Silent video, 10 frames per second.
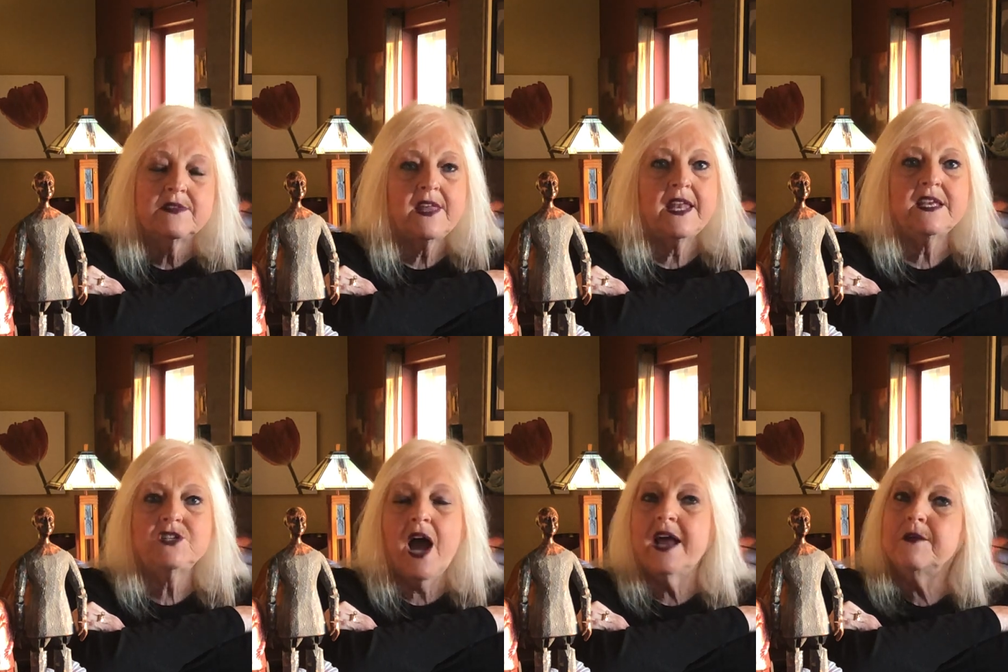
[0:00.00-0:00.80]
that he
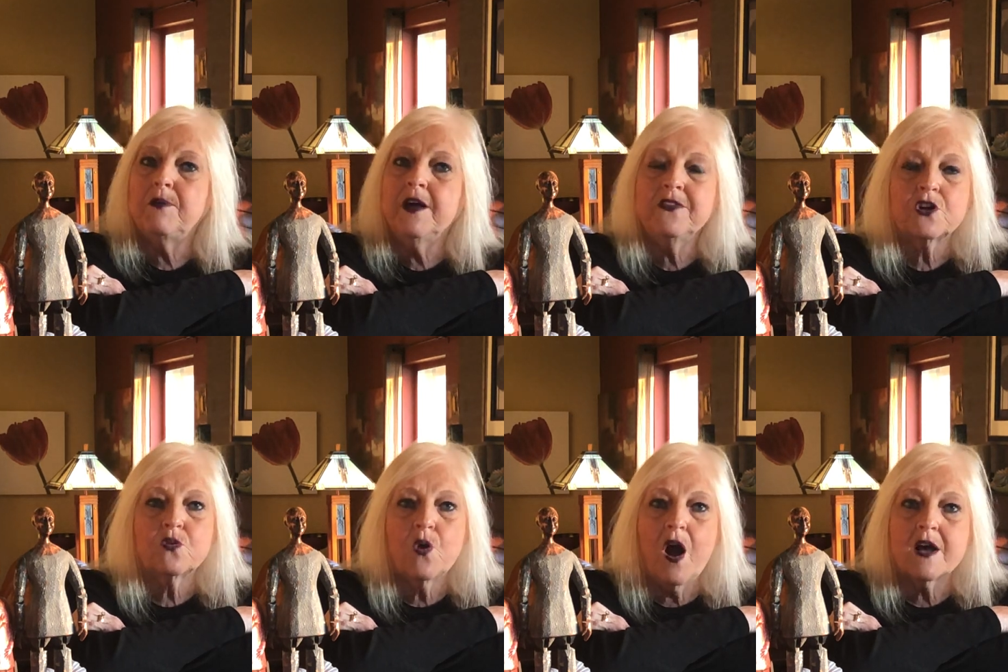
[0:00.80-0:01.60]
died upon the
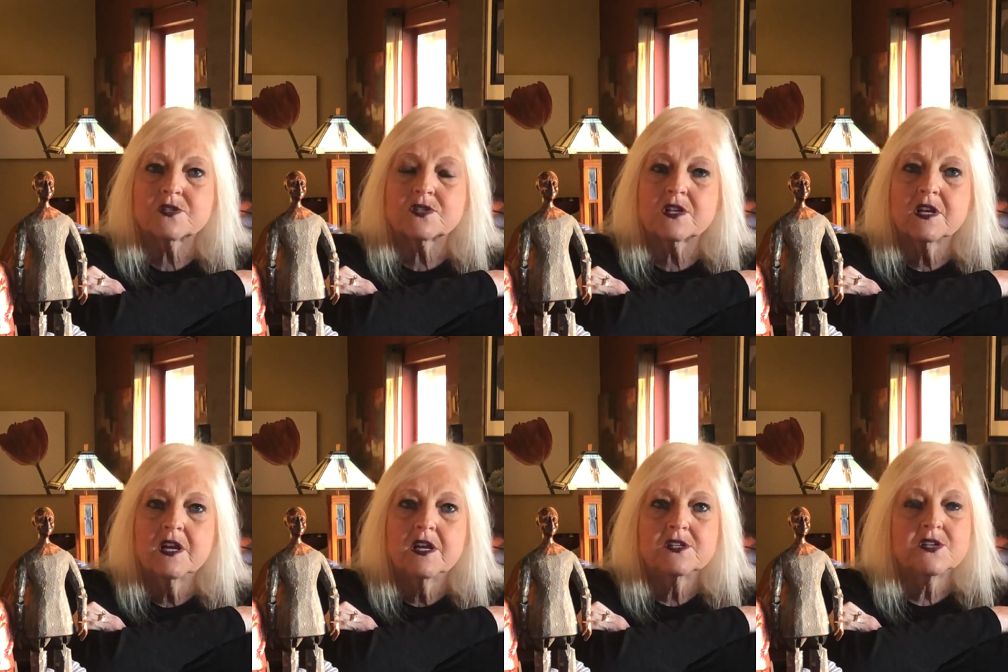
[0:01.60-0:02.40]
cross
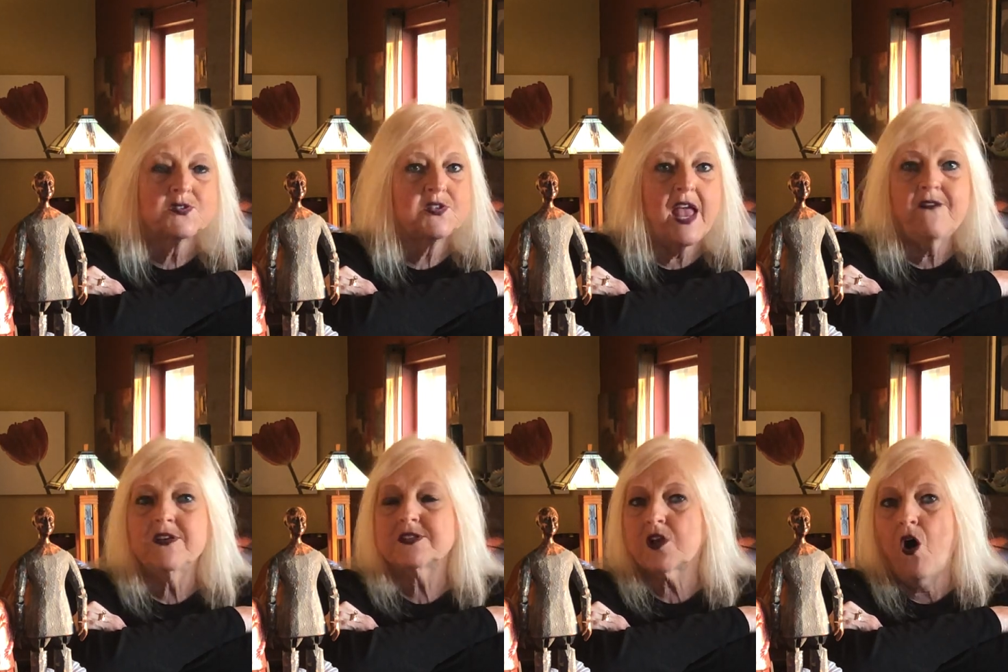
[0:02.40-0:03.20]
to save
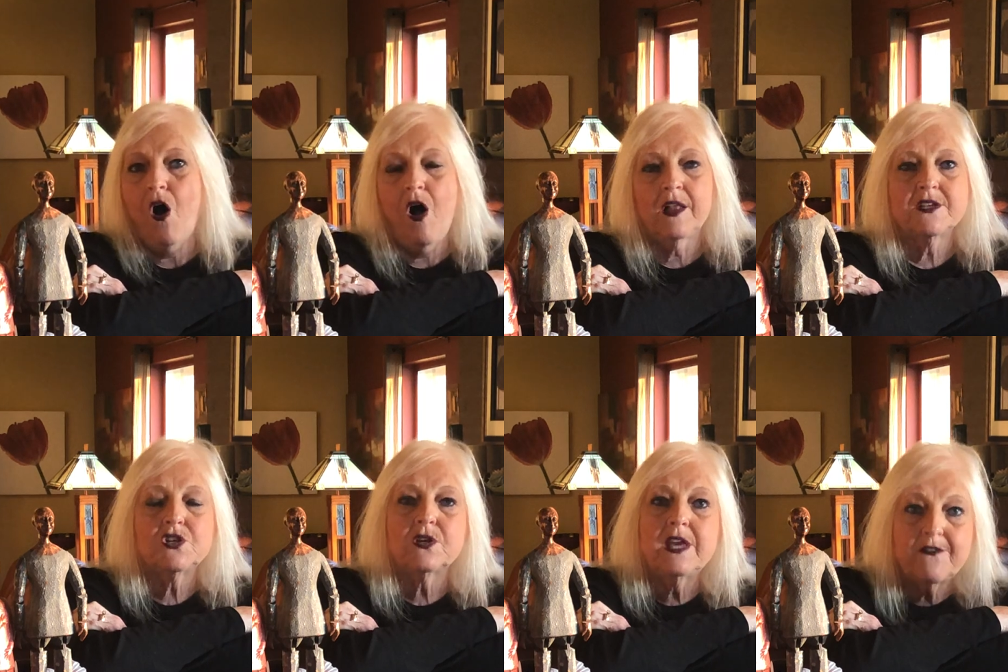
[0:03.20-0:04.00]
us all and
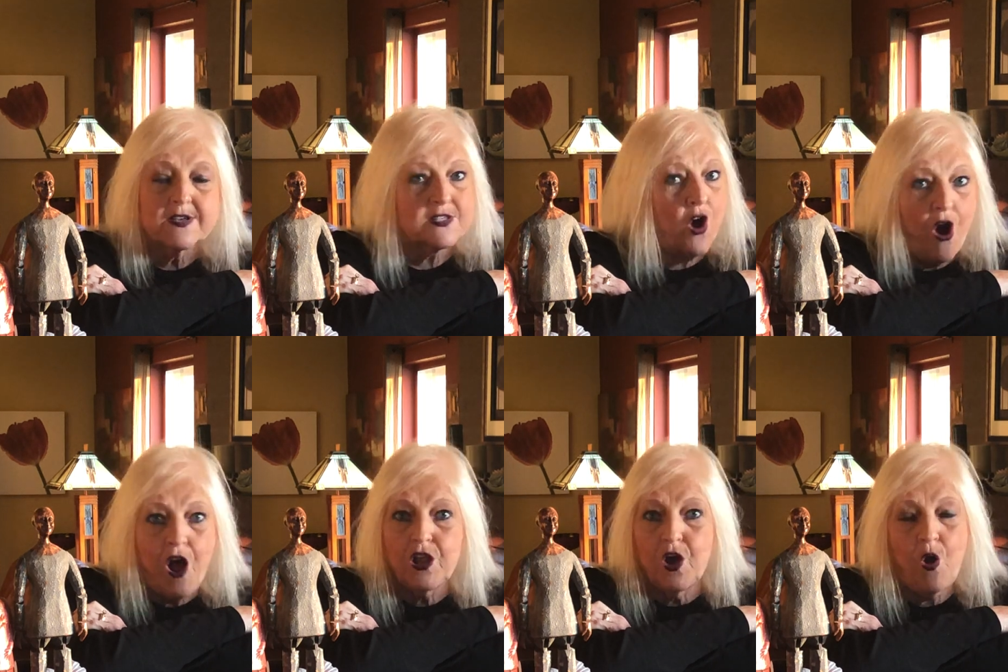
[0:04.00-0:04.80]
to give us
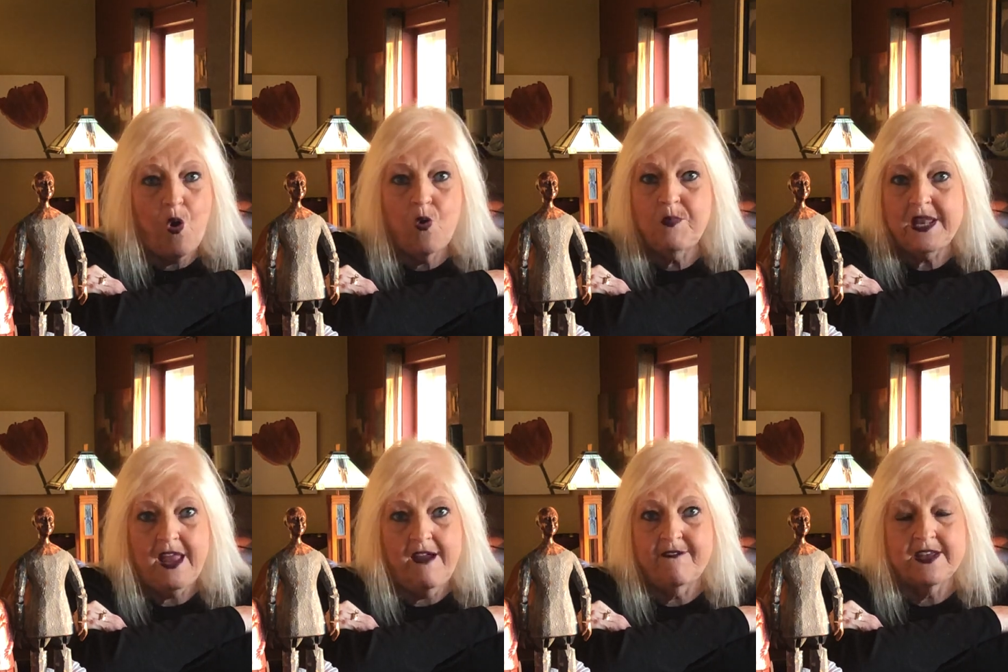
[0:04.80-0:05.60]
all a home in
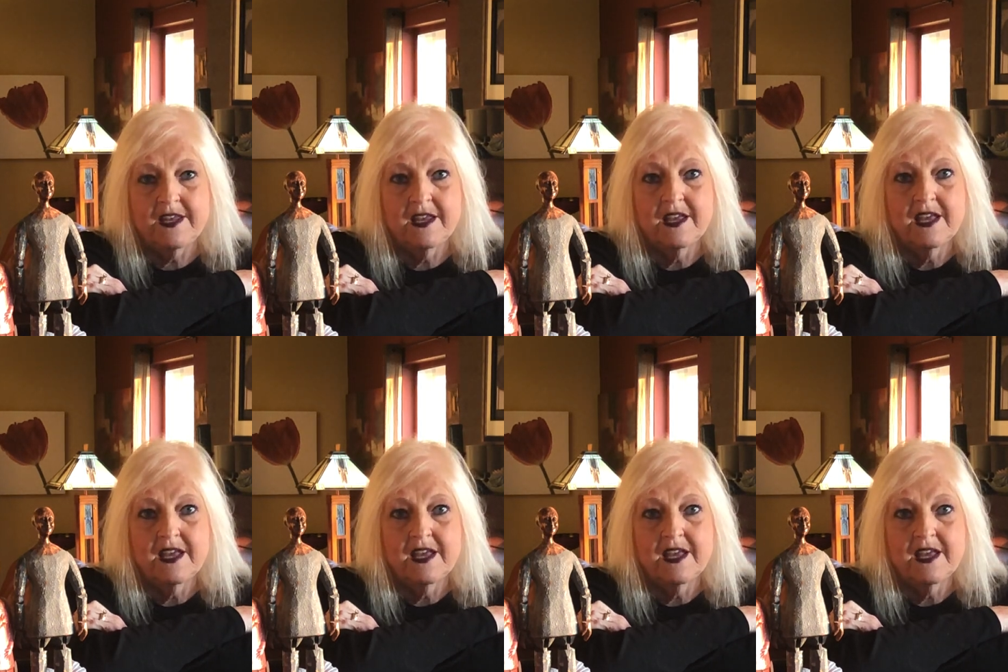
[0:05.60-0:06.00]
heaven.